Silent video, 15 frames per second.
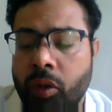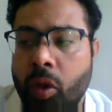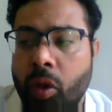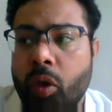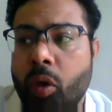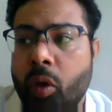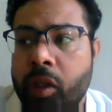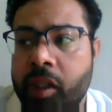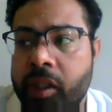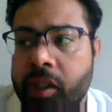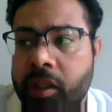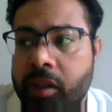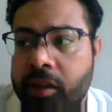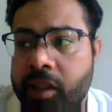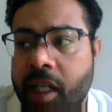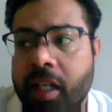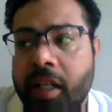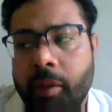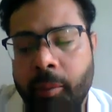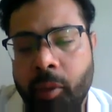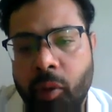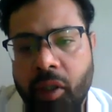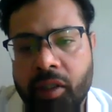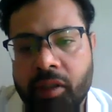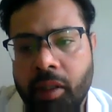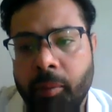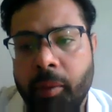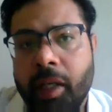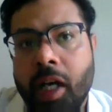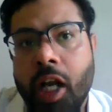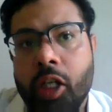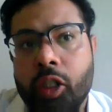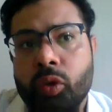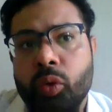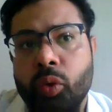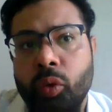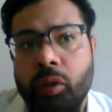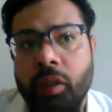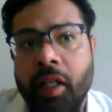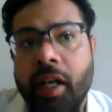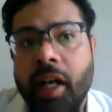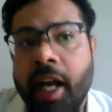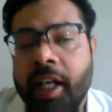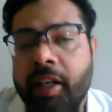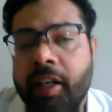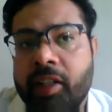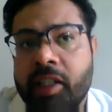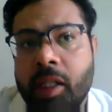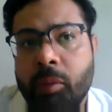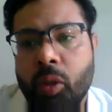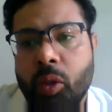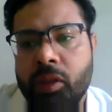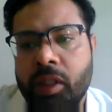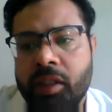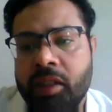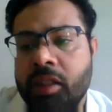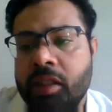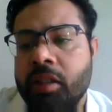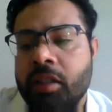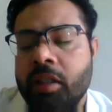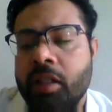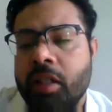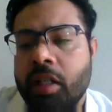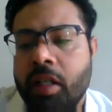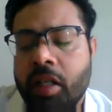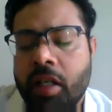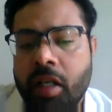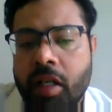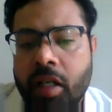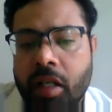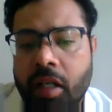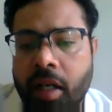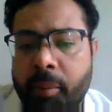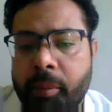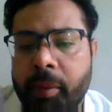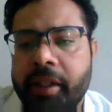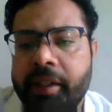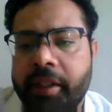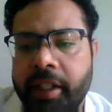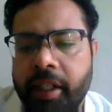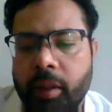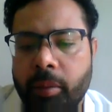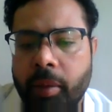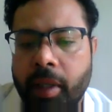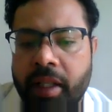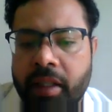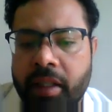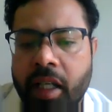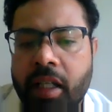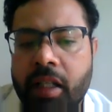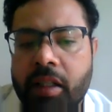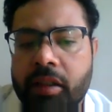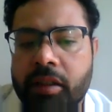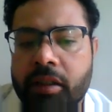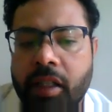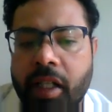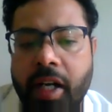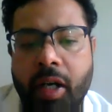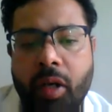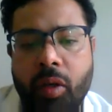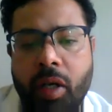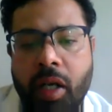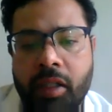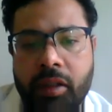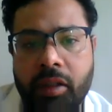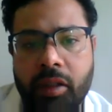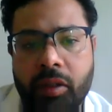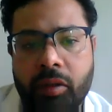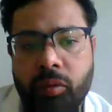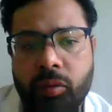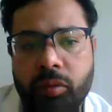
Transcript: not only cell communication but also their activation processes completed by the cytokines.